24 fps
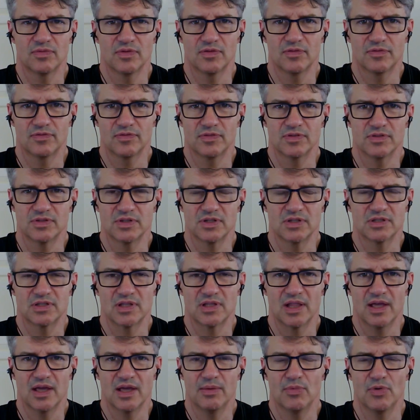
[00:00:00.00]

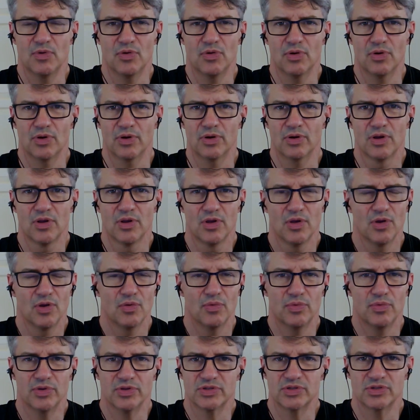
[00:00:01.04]
Islam, or
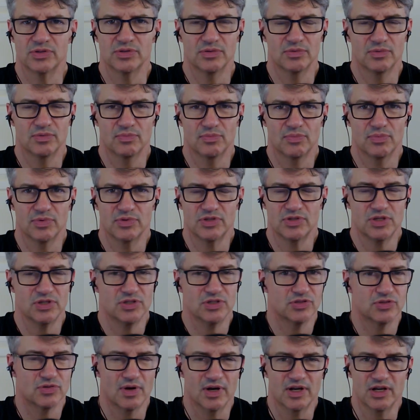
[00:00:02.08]
was he
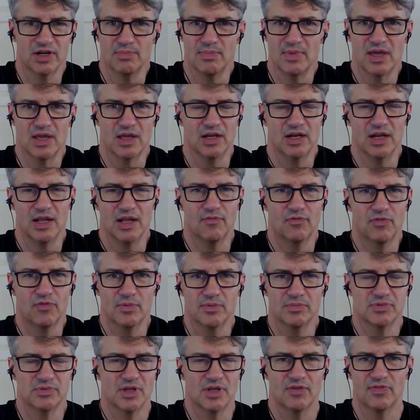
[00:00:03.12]
just trying to make a name for
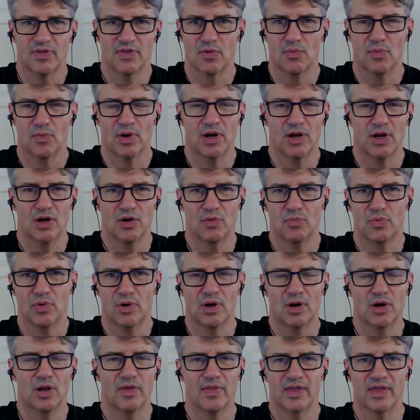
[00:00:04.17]
himself? Like, where did
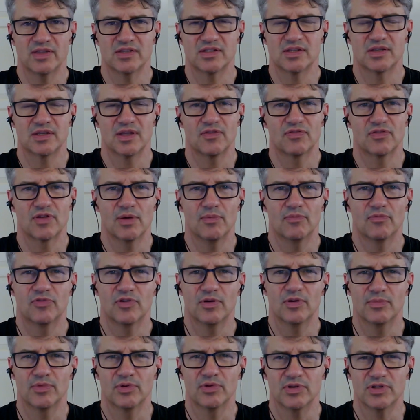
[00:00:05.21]
all that stuff come
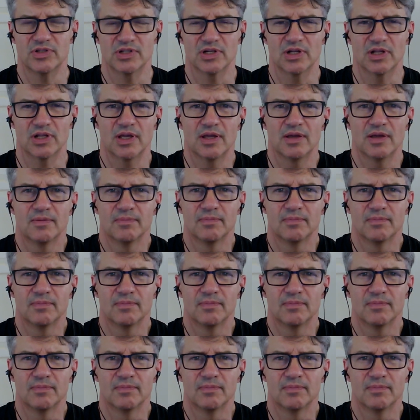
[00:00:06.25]
from originally?